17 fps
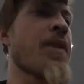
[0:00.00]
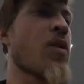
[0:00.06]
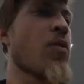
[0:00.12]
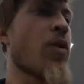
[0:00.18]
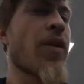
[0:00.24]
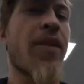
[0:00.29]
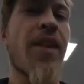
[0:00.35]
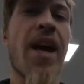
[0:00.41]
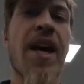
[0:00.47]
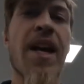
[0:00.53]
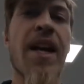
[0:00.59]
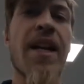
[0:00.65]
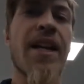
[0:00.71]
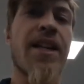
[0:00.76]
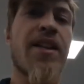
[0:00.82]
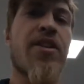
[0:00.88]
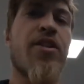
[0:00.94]
With that, I
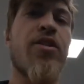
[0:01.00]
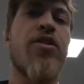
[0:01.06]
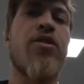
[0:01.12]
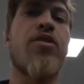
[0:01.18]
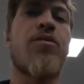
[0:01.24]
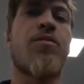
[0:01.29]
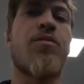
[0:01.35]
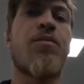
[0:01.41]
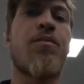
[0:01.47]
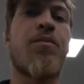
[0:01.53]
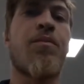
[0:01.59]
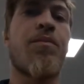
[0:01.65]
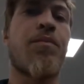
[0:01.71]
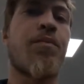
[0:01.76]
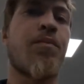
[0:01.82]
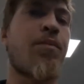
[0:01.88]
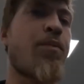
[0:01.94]
need to
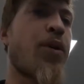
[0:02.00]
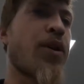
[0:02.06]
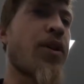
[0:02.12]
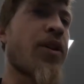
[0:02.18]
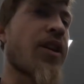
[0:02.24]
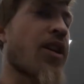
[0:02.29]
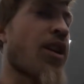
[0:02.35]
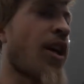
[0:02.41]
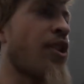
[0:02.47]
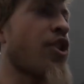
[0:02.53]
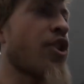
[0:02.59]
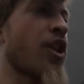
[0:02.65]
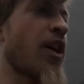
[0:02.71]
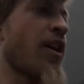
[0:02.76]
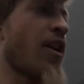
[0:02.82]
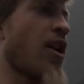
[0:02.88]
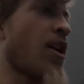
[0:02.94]
put the clutch
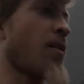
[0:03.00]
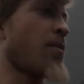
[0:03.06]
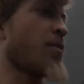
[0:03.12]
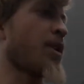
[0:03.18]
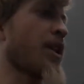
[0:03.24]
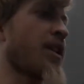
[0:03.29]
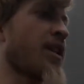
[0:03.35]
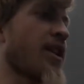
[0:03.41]
line on, bleed